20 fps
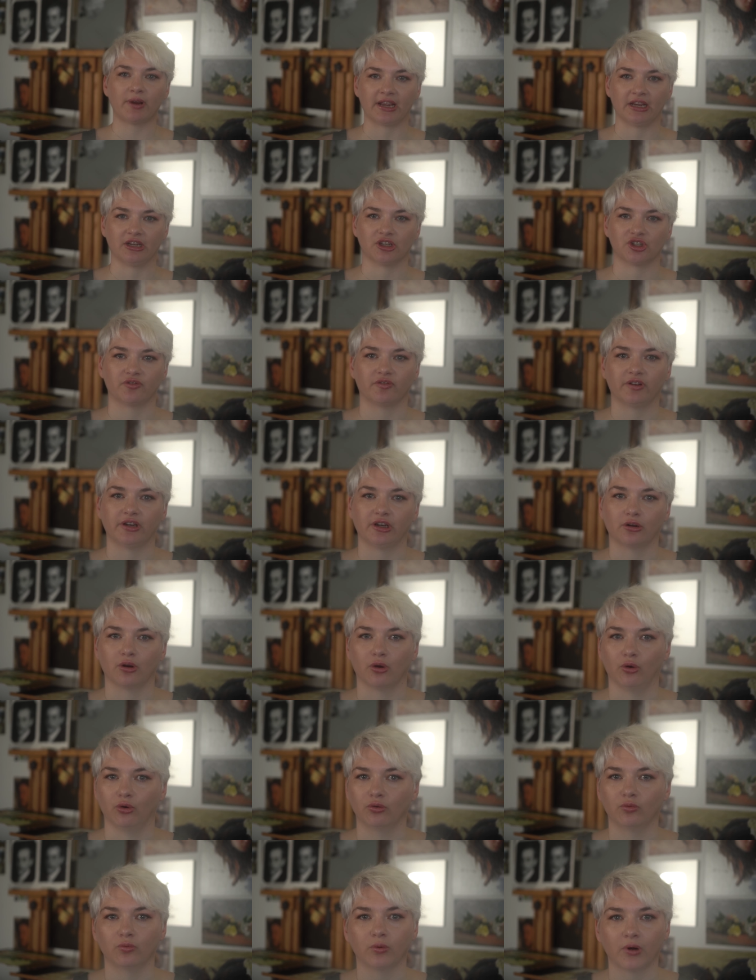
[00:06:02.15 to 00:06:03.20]
range for your
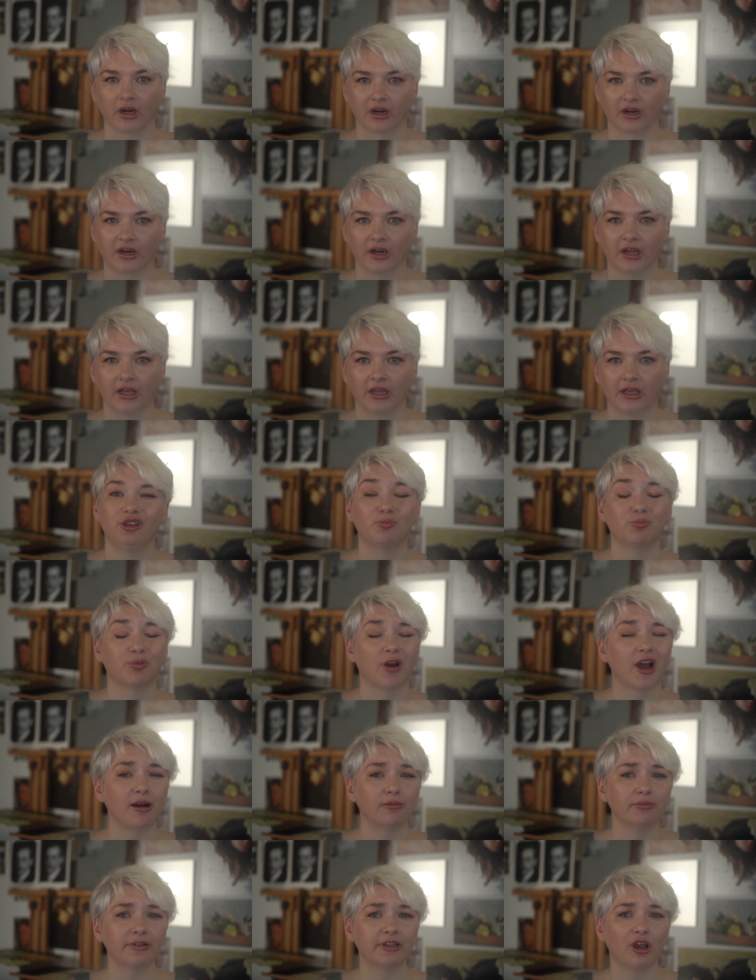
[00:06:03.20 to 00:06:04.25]
own work. You
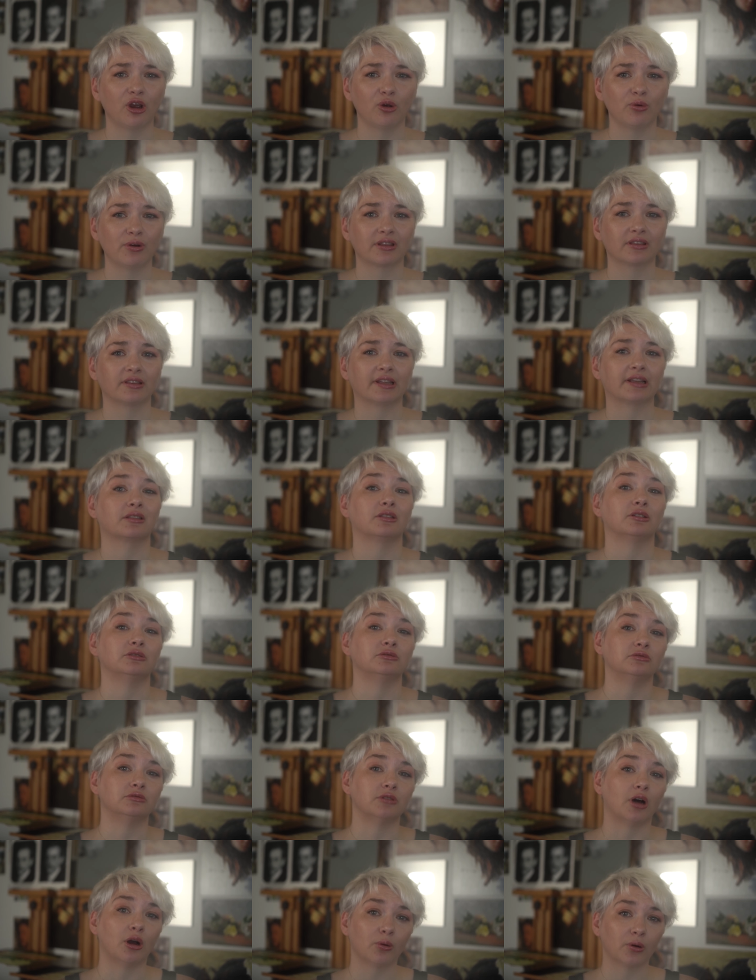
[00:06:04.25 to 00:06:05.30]
probably go with like the
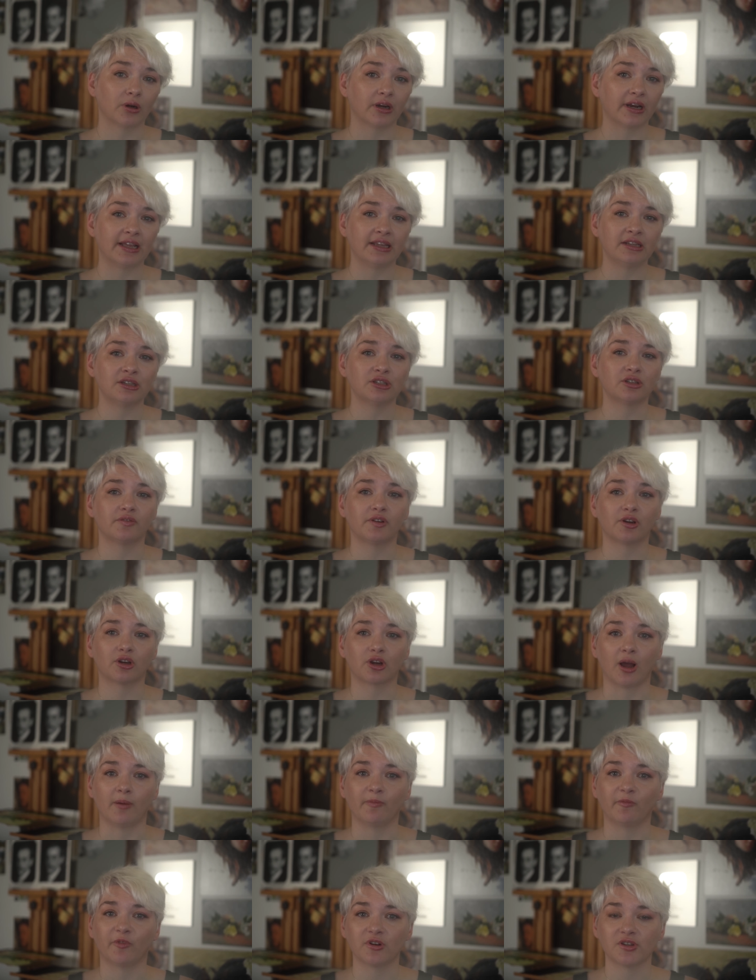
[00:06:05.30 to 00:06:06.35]
lower end of your
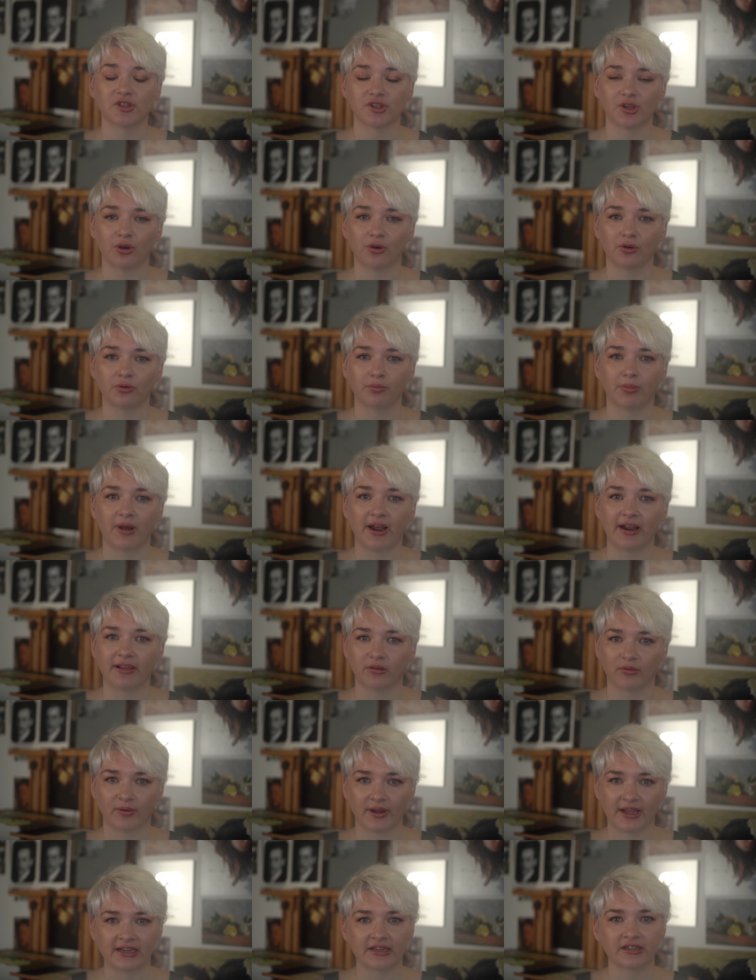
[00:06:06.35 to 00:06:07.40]
comfort zone, by
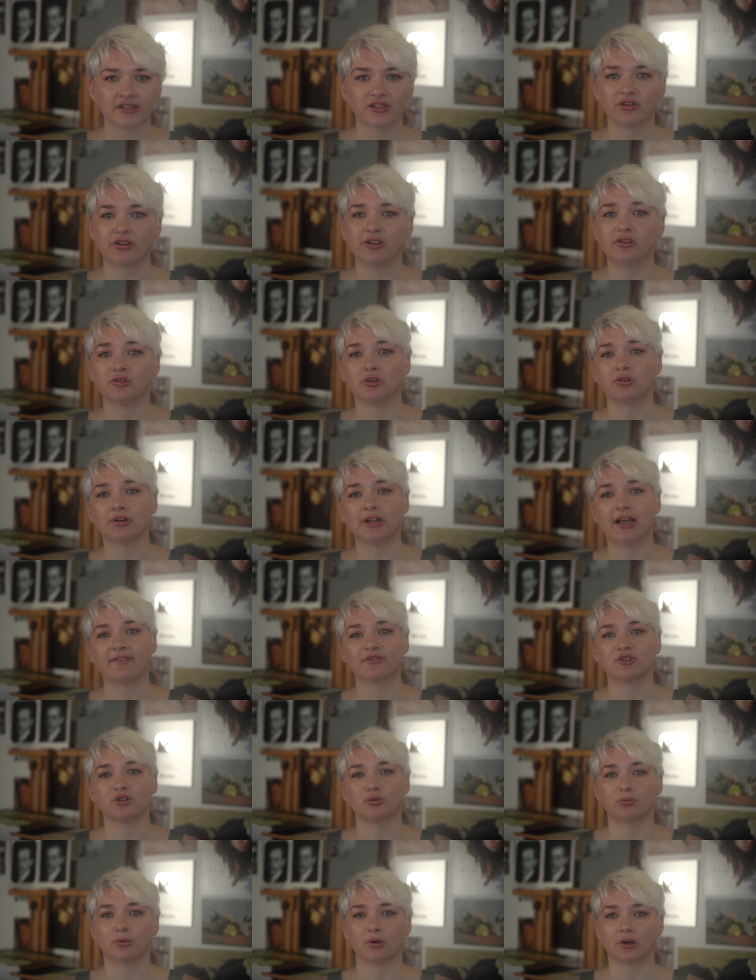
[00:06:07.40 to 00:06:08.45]
the way, so you don't have
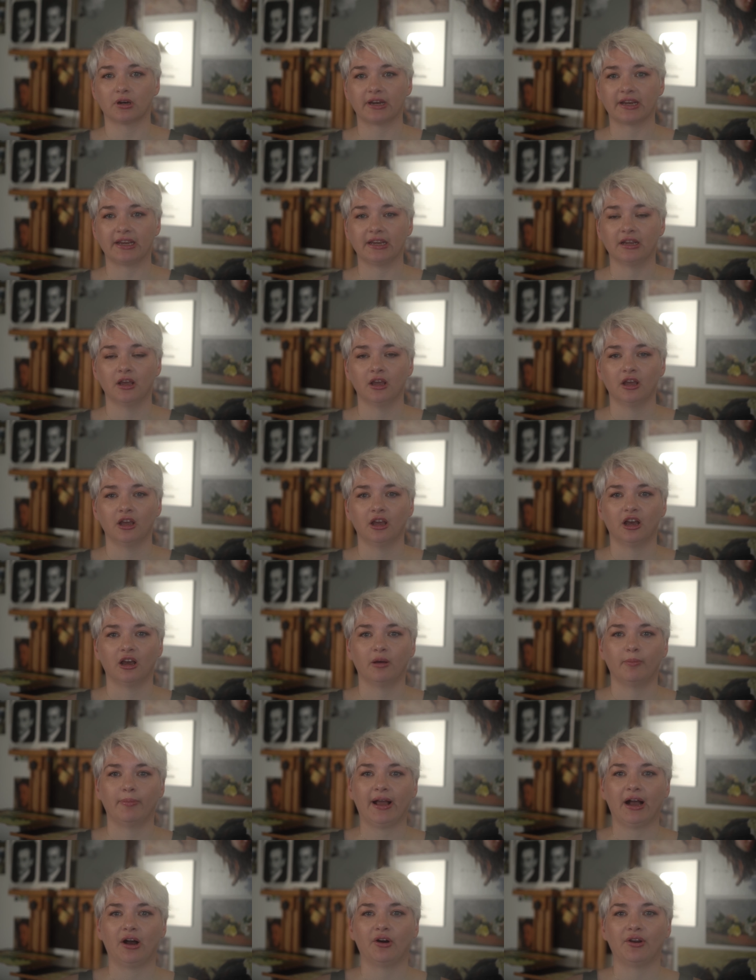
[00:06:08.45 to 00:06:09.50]
to worry
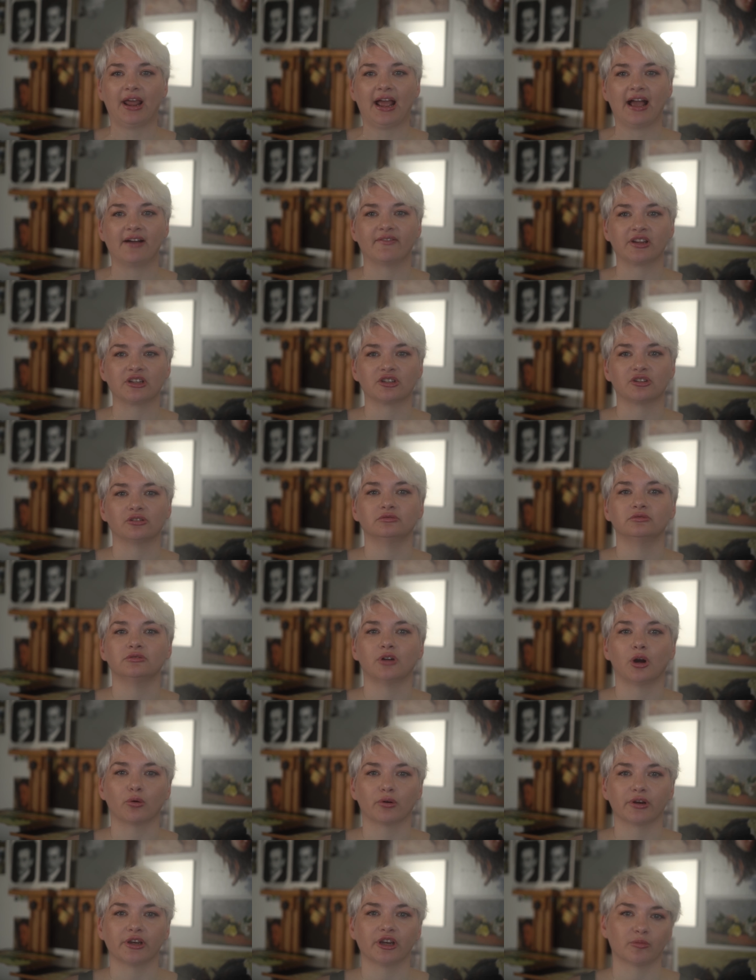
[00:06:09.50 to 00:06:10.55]
about having to
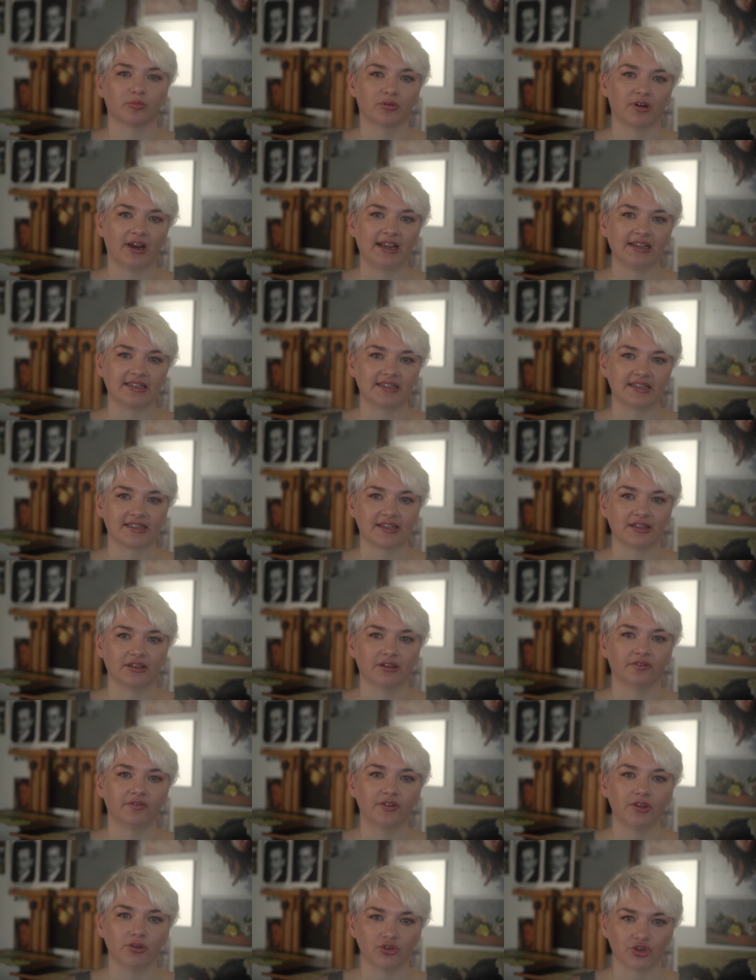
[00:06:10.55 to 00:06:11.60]
lower your prices in
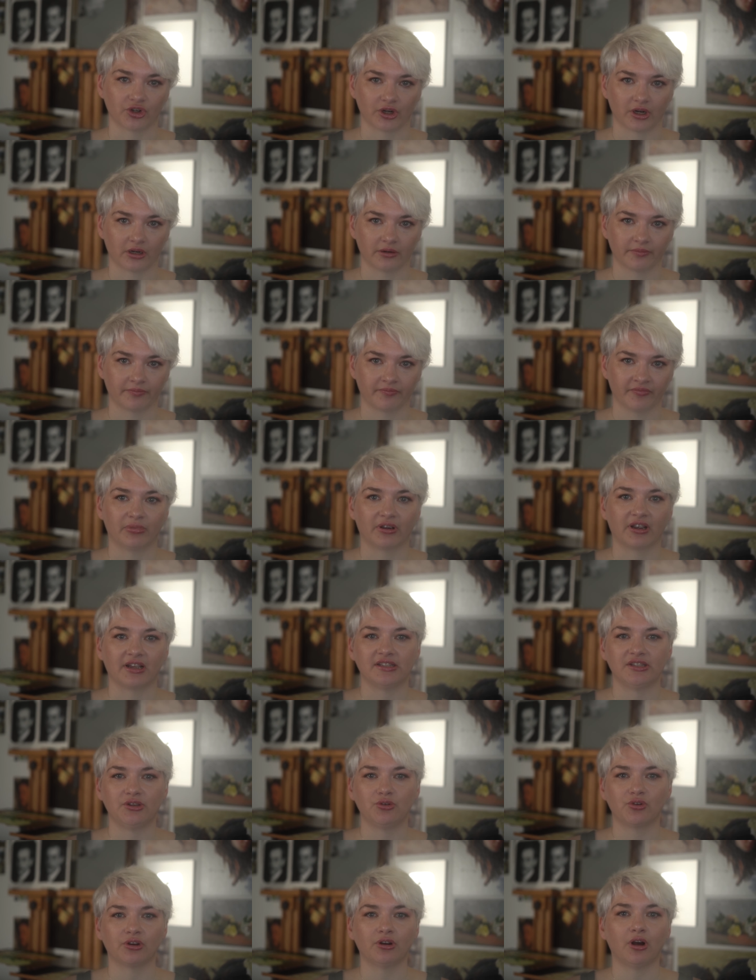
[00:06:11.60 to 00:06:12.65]
the future,
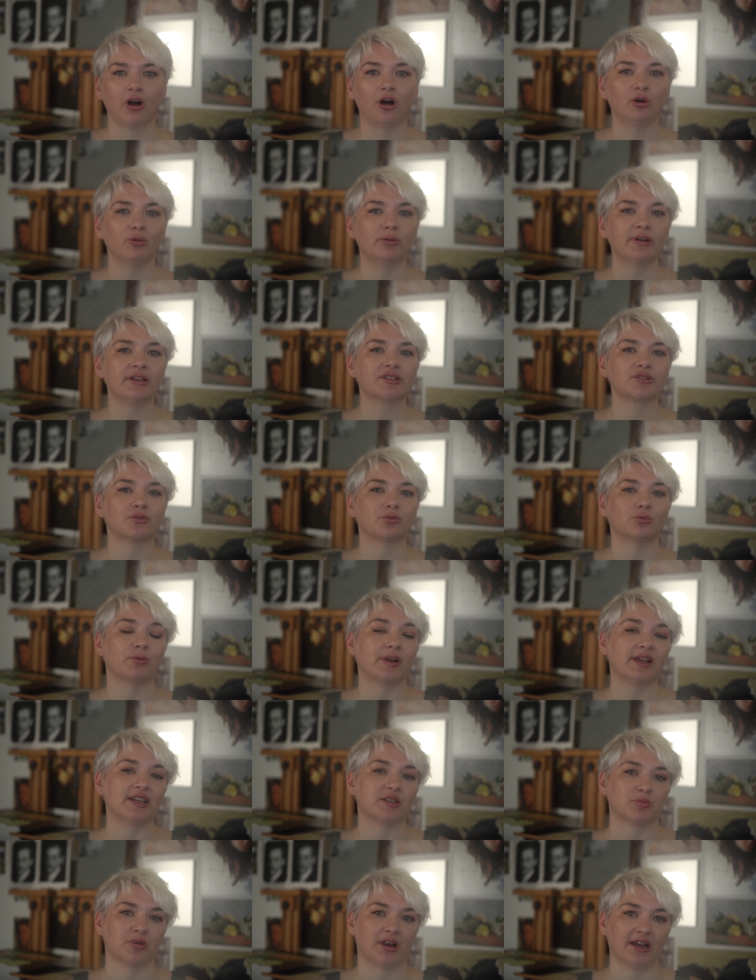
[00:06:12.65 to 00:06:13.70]
because you can always
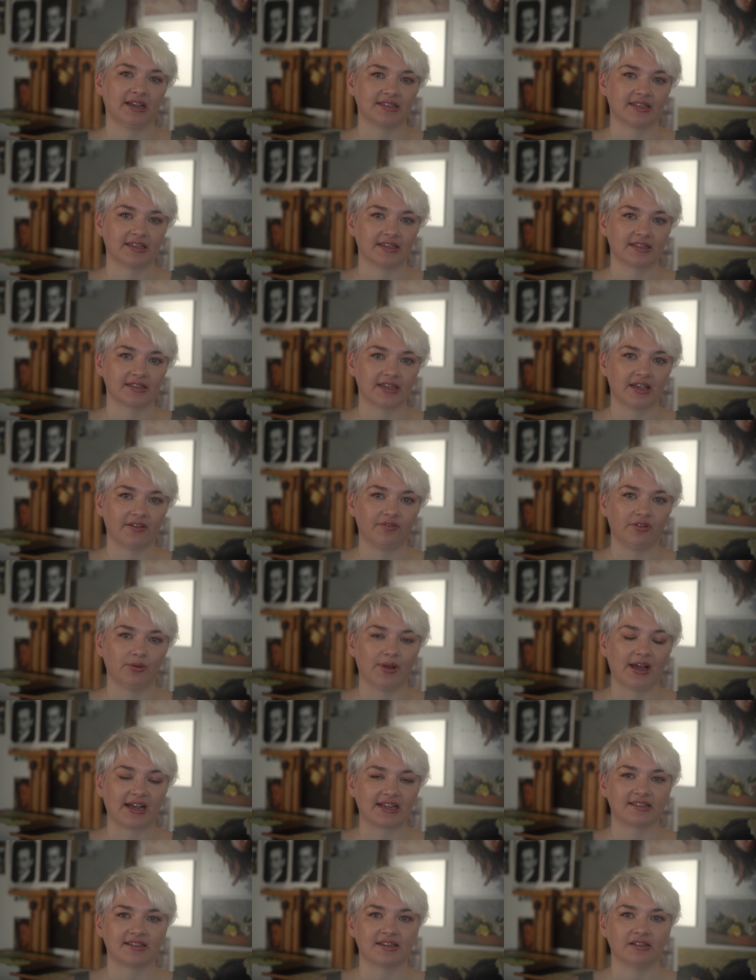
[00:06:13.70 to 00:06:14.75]
raise prices if you
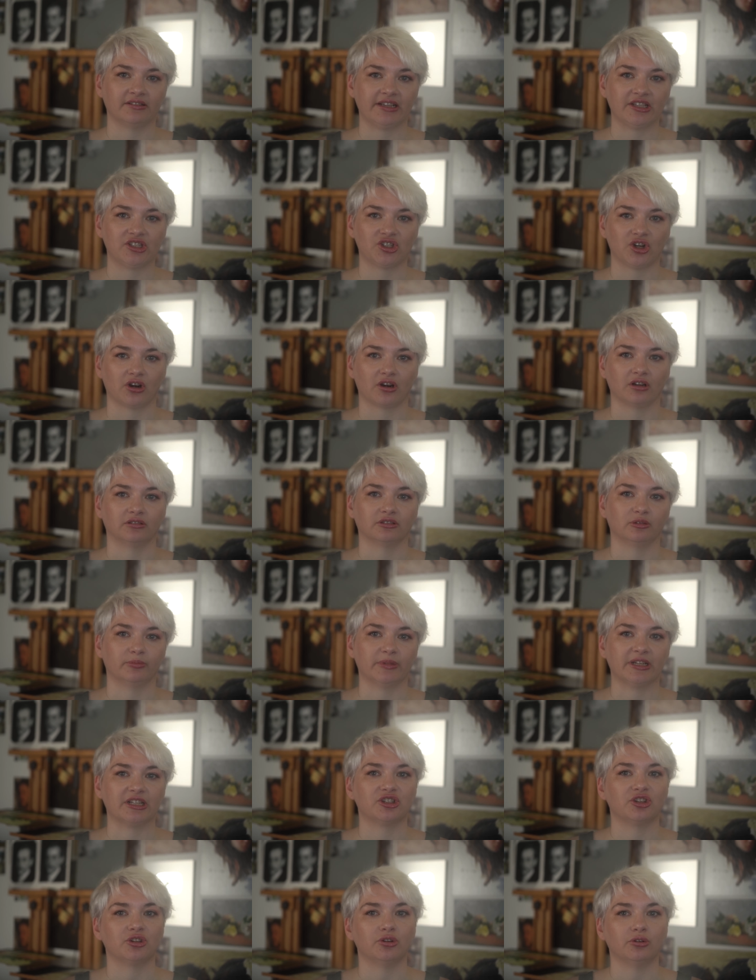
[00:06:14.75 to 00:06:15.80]
accidentally start a little
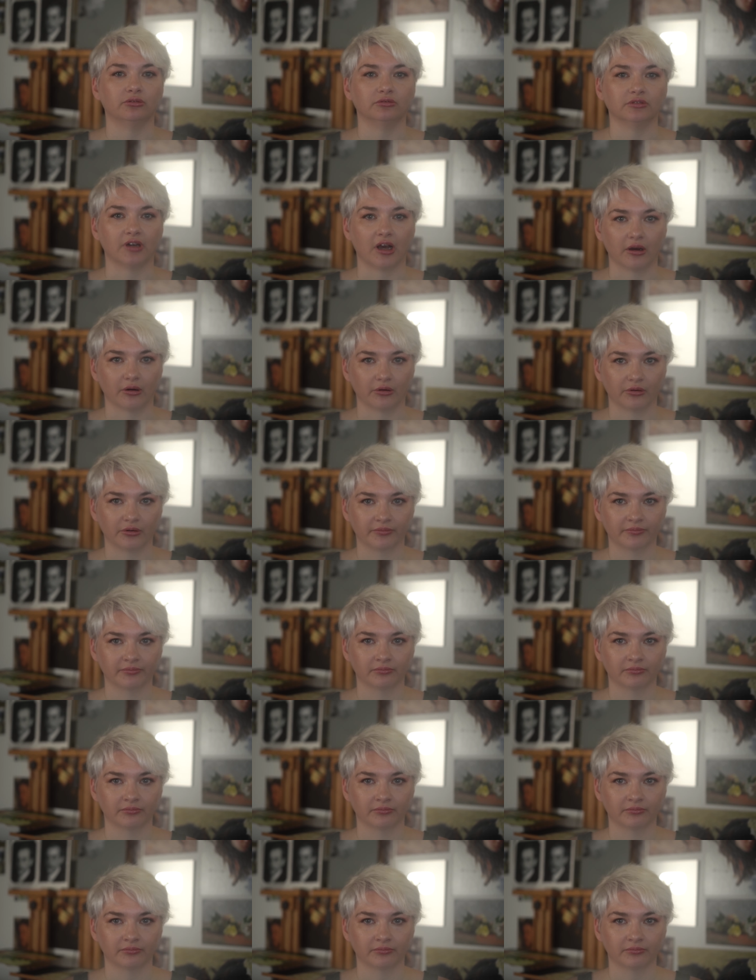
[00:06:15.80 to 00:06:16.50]
bit too low.